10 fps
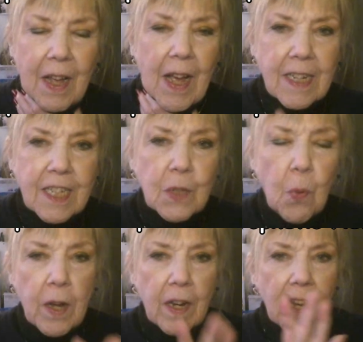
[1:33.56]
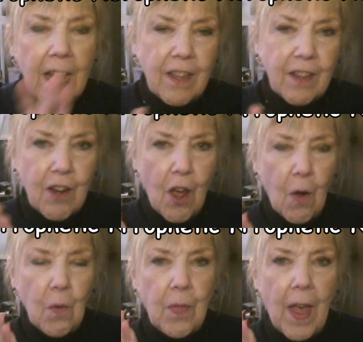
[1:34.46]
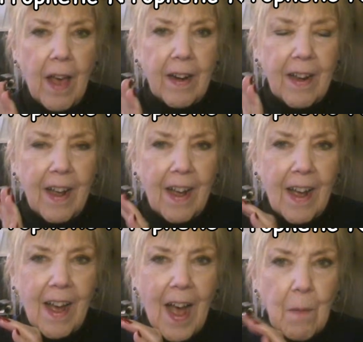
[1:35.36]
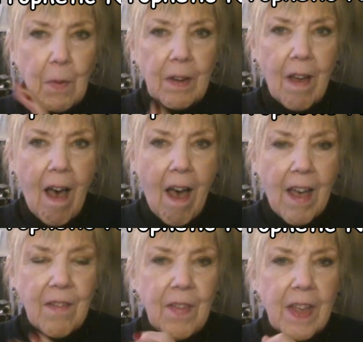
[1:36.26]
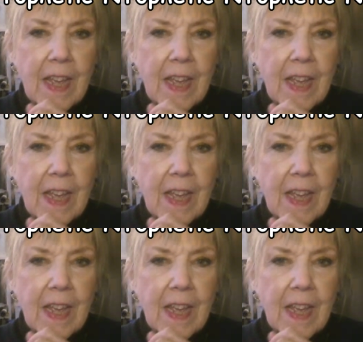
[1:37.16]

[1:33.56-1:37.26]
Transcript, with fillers: I just wanted to let you know that I'm alive